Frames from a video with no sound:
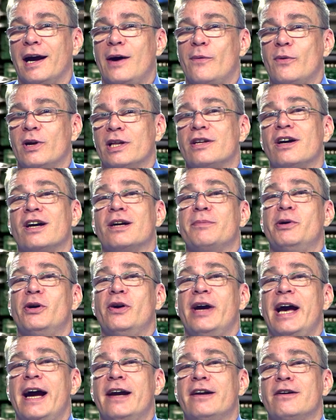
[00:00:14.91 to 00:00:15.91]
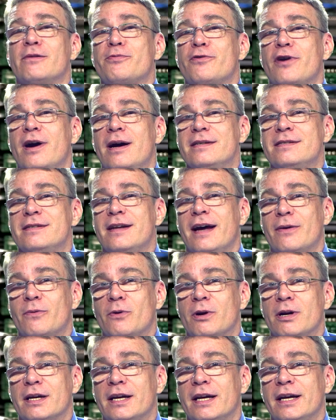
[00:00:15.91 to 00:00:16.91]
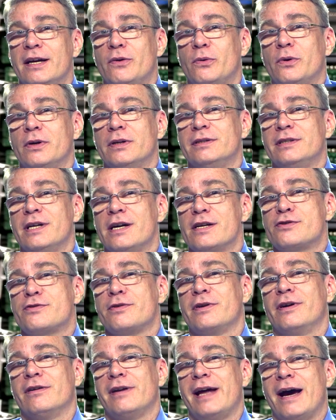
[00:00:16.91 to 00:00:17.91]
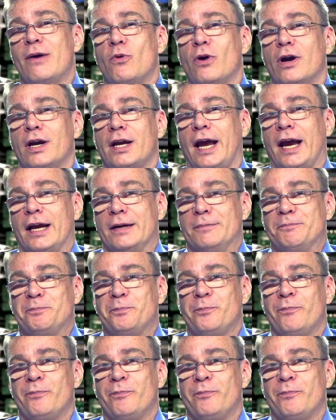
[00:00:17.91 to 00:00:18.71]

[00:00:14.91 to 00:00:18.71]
I want to talk about enterprise networking or industrial networking.